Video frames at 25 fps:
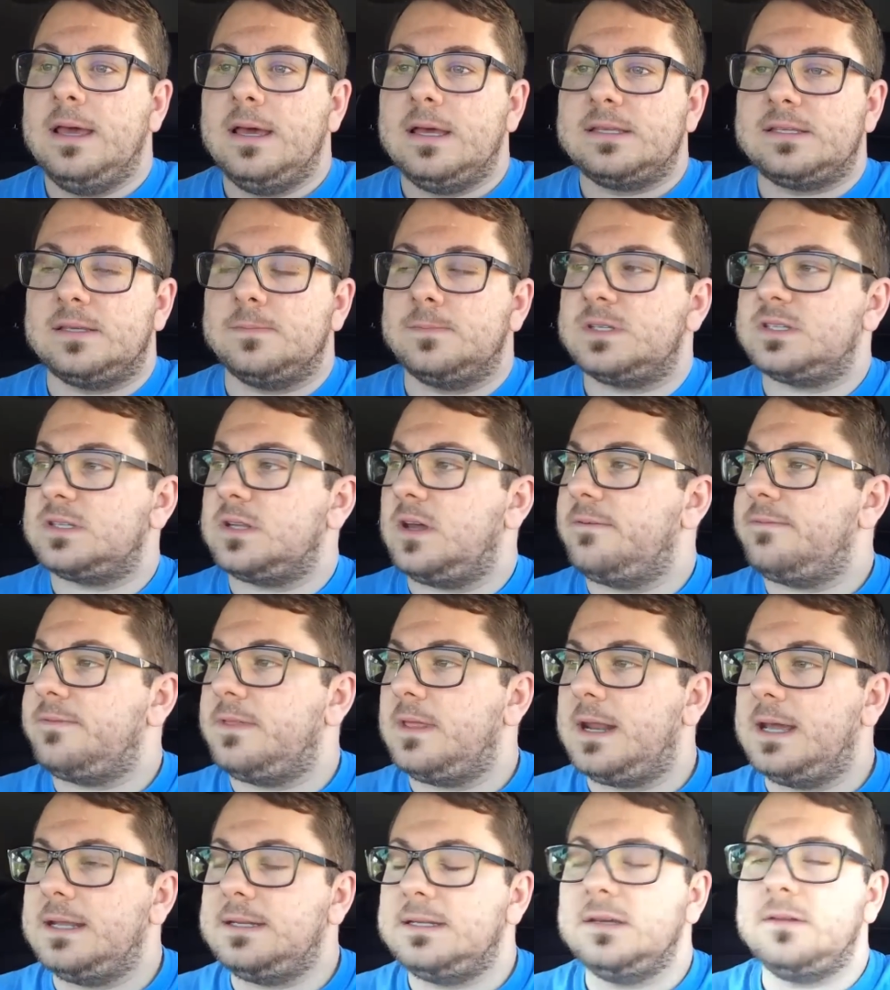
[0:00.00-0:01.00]
some stuff
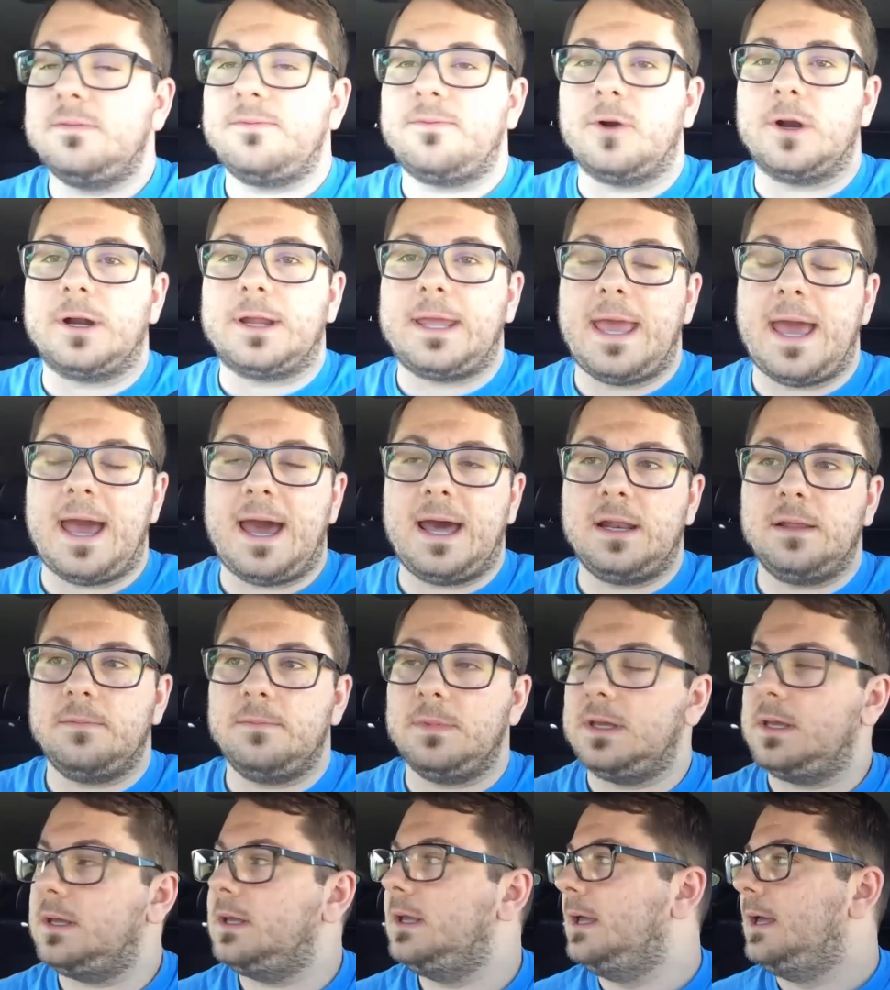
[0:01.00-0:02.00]
that I did for
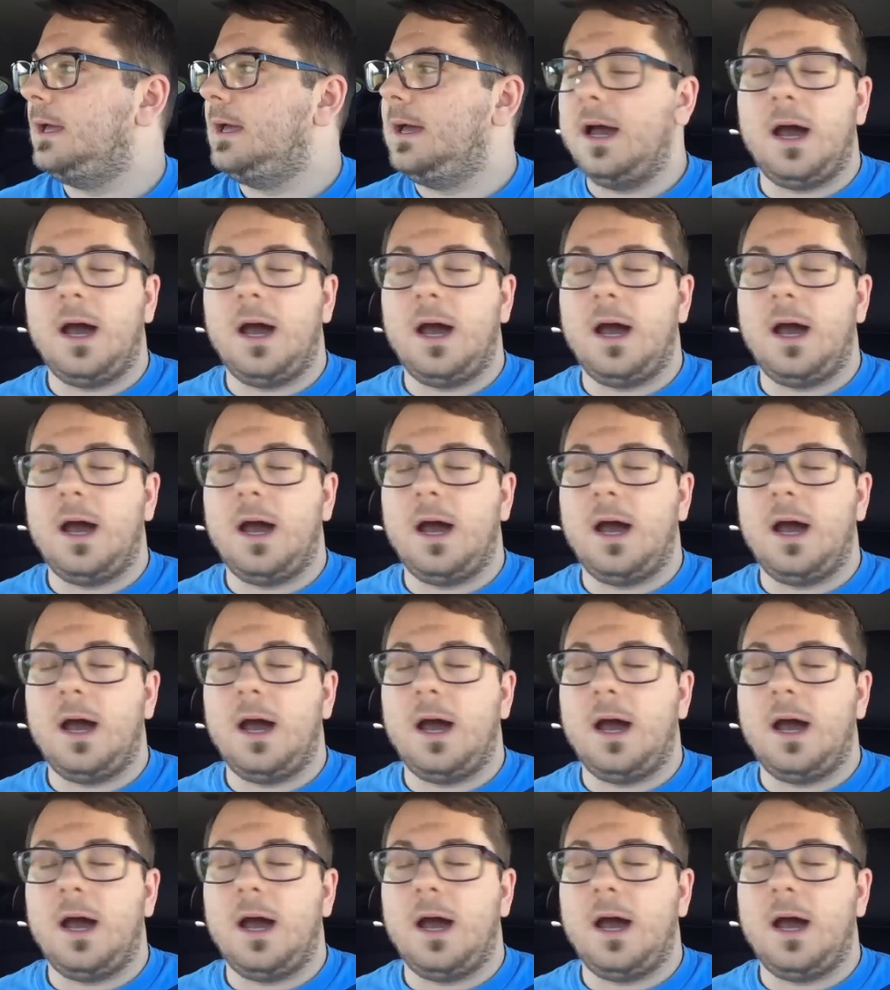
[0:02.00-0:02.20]
Academy.